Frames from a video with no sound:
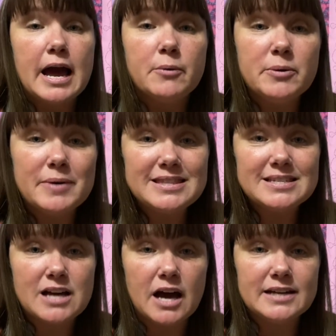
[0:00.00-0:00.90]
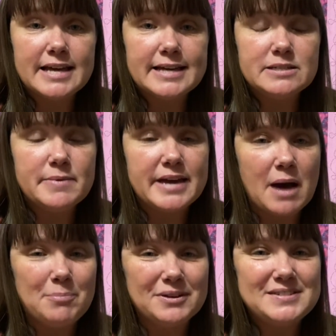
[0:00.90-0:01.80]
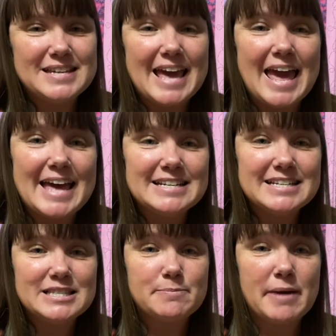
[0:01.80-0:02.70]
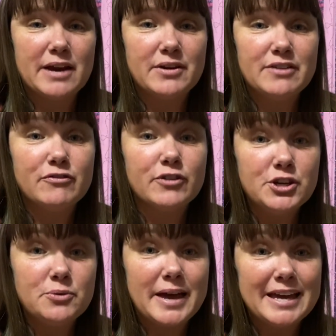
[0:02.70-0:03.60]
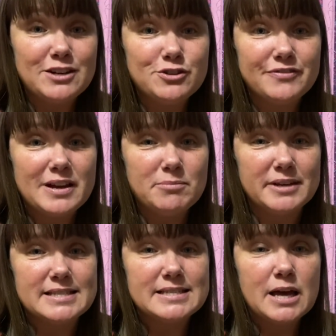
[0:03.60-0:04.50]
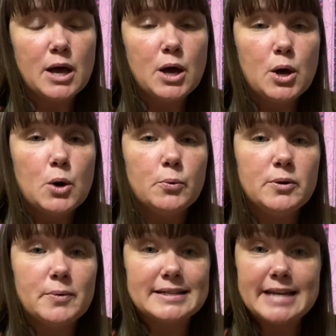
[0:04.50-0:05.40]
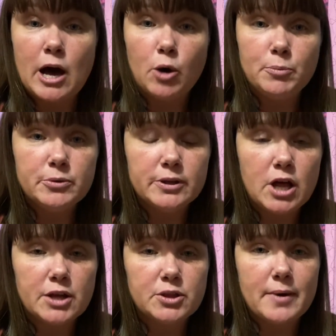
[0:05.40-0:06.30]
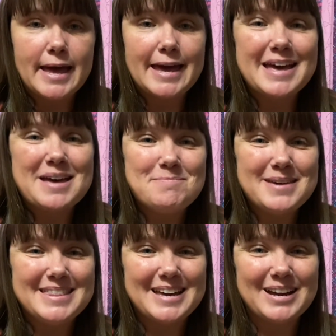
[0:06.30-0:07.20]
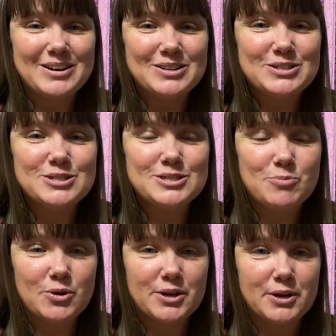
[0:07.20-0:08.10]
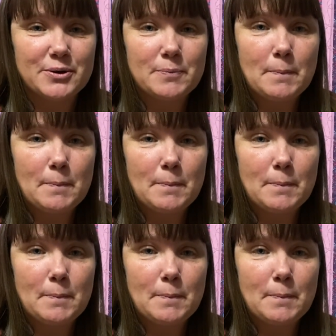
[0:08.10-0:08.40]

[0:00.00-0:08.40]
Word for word: We want this content to be uplifting and inspiring for you and your families. We want to help you along the way and be there to support you.